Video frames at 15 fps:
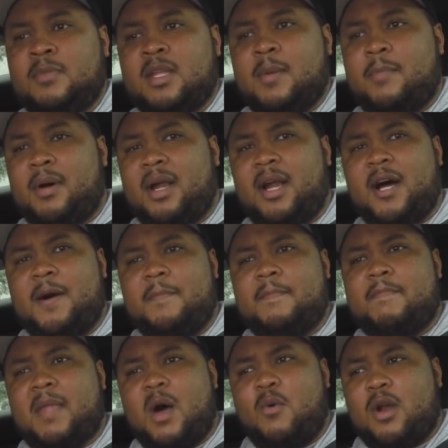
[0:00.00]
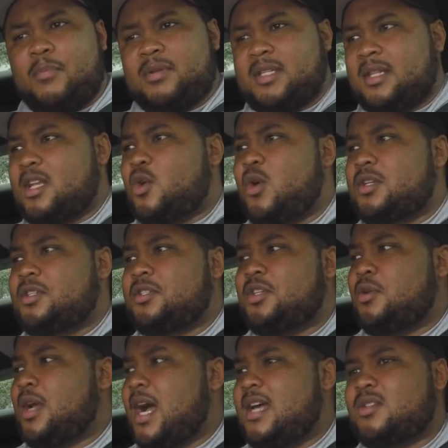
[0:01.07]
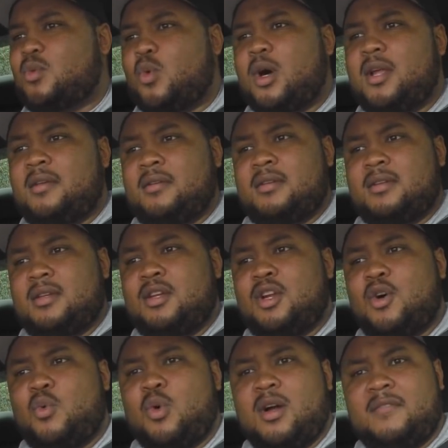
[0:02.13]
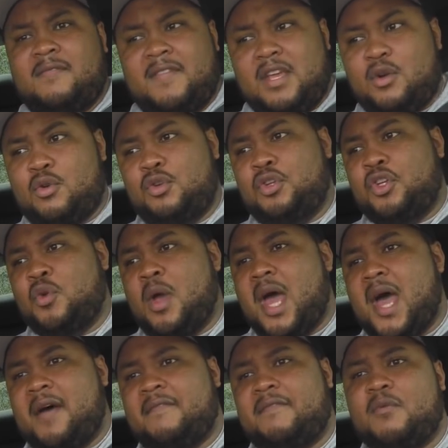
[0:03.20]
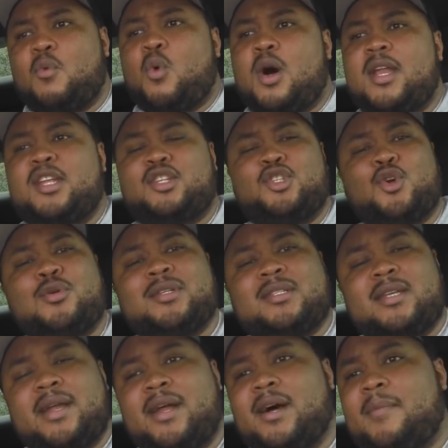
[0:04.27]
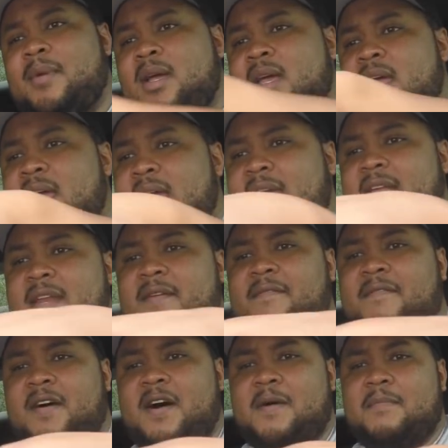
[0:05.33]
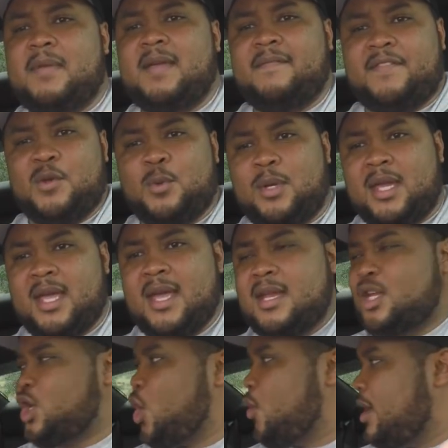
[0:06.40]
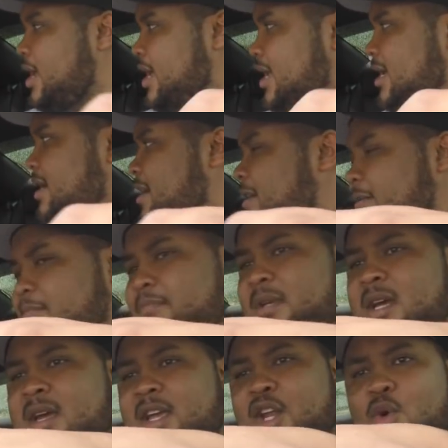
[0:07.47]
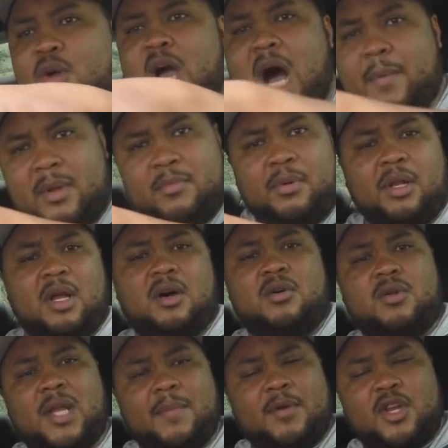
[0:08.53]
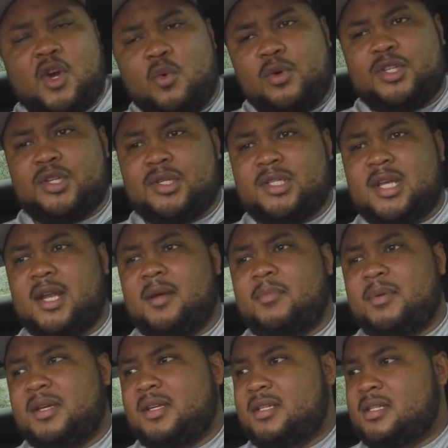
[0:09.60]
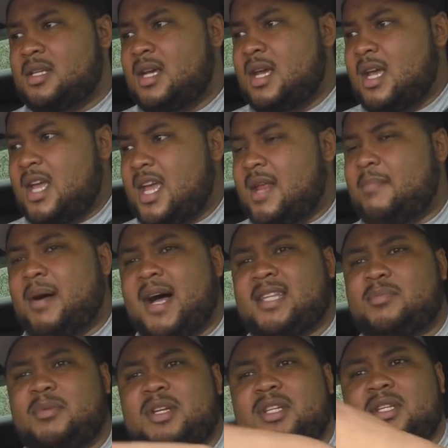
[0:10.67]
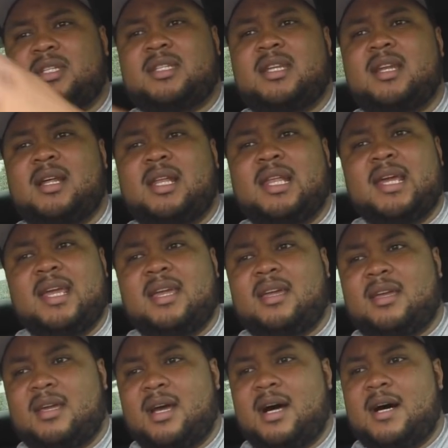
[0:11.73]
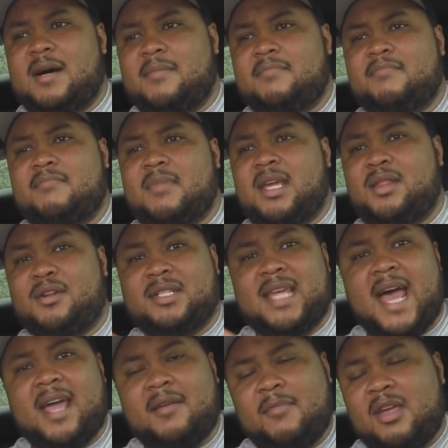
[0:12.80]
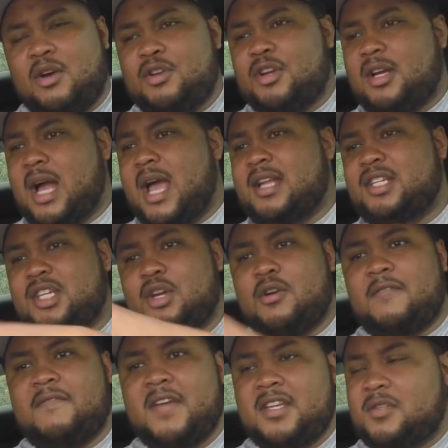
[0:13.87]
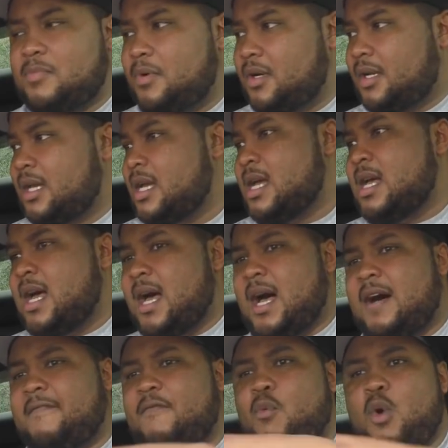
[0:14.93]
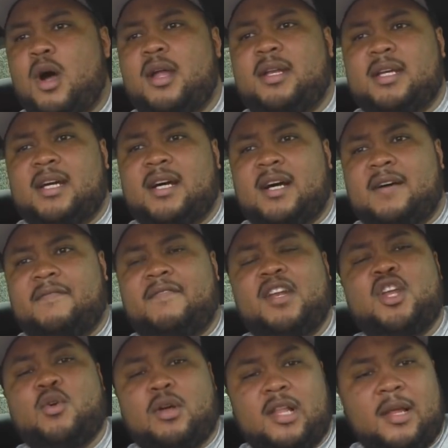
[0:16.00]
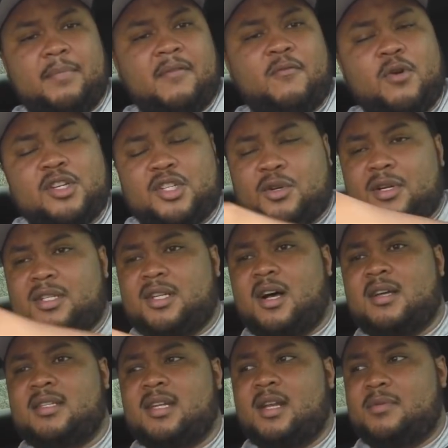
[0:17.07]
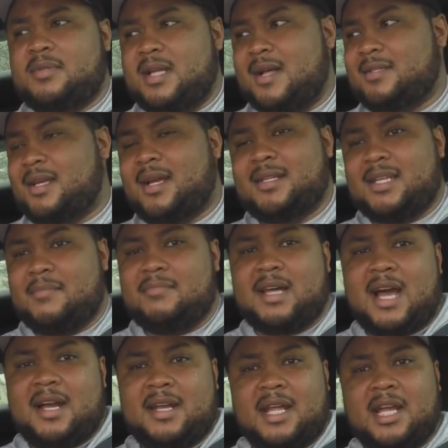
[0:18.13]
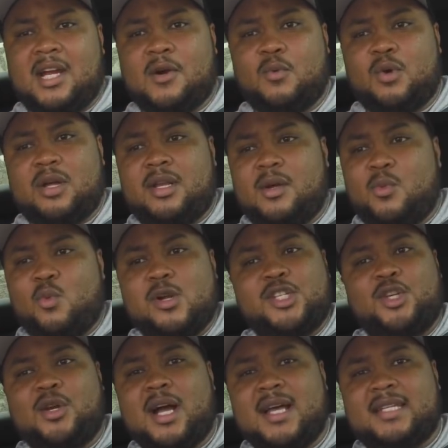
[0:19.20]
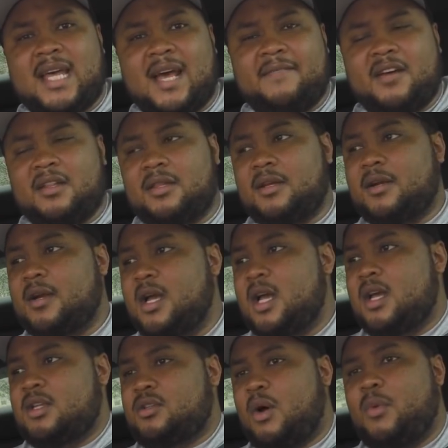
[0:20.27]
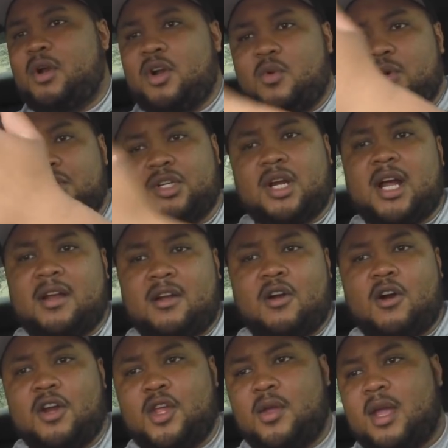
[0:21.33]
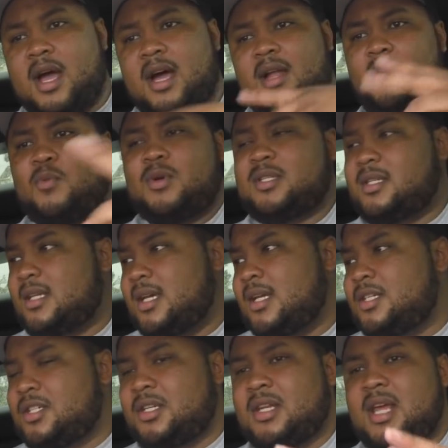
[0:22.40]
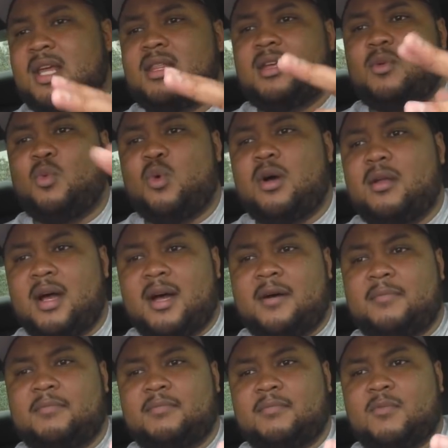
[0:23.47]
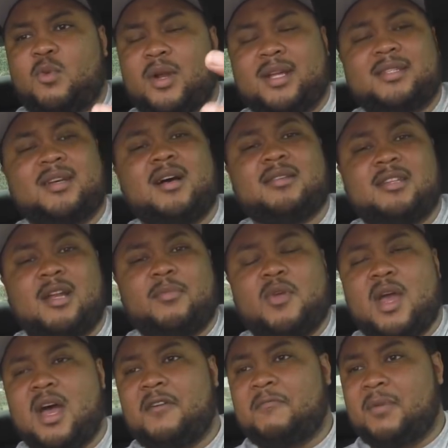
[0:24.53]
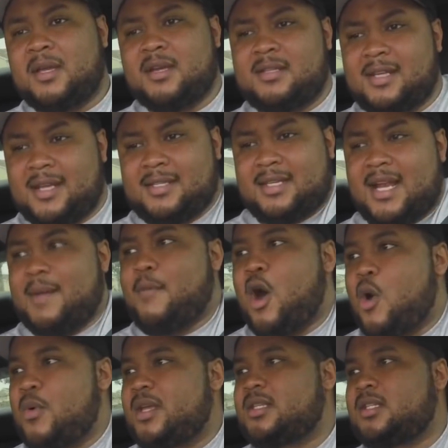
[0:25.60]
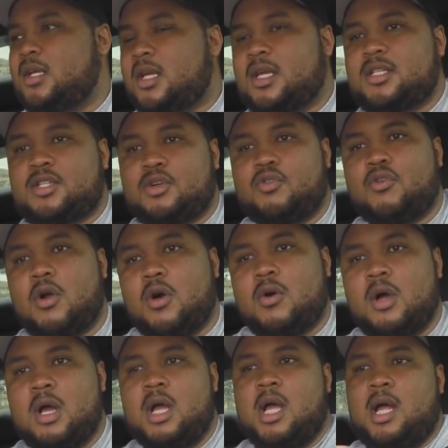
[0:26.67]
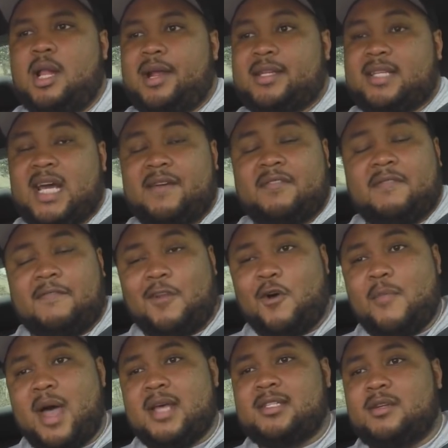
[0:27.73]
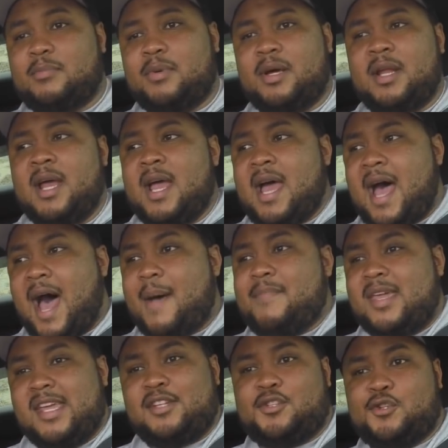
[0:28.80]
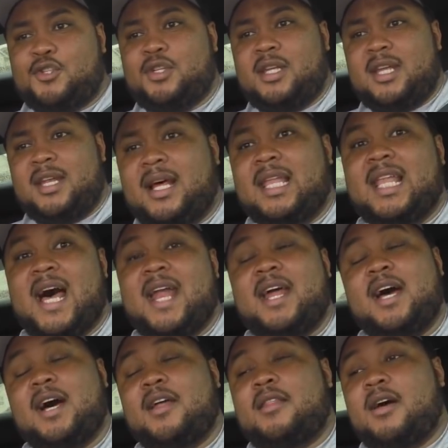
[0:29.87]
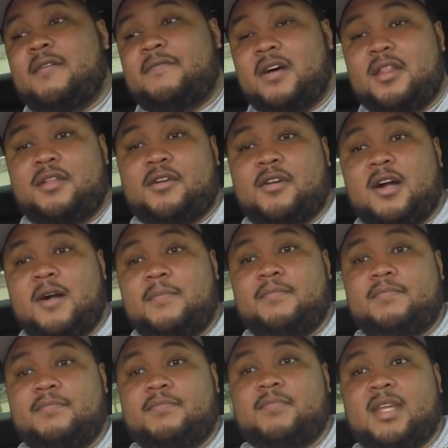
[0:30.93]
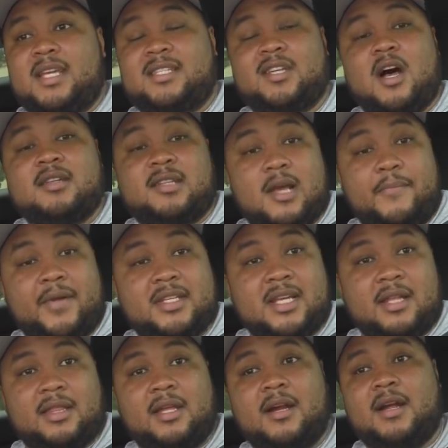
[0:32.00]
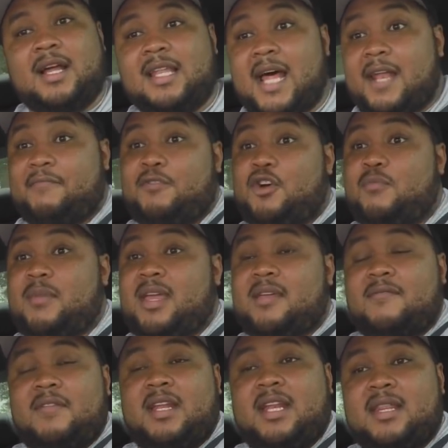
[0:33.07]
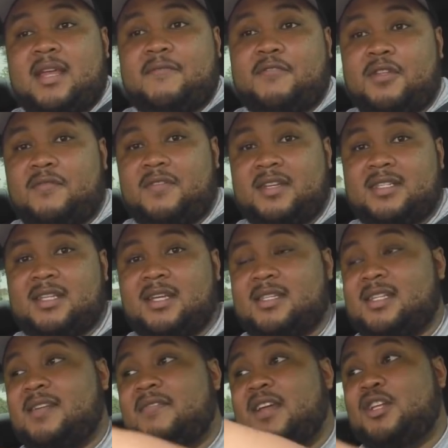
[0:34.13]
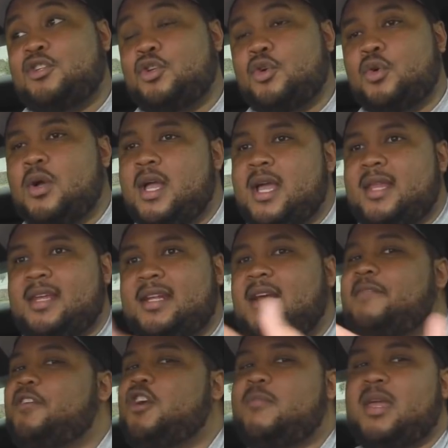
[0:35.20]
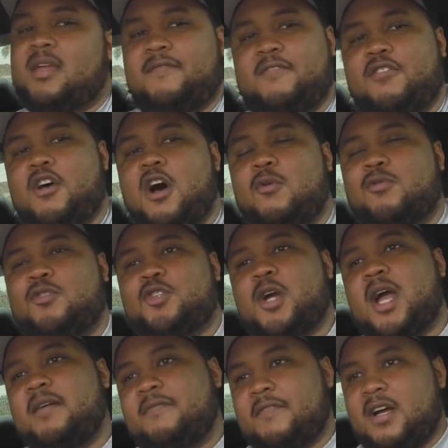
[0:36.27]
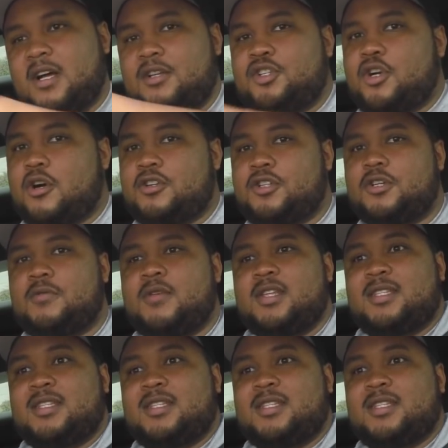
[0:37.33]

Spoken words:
But I want to present the question to you guys. What vehicle do you have? What is your setup? And if you can, go ahead and comment below. Let me know what your setup is, and possibly send a link. Either tag me on your IG or Facebook of what a video clip of what your exhaust setup sounds like, because I'm dying to hear what you guys have out there. So I want to know what your kind of car you got, what's the engine, and then what exhaust setup you have. Because like I said, I'm always looking to grow. Because I have the Flowmaster, but I'm interested lot of other exhaust companies out there. A lot of them don't make anything for the V6, and if they do, they definitely don't make it for the all-wheel drive Charger.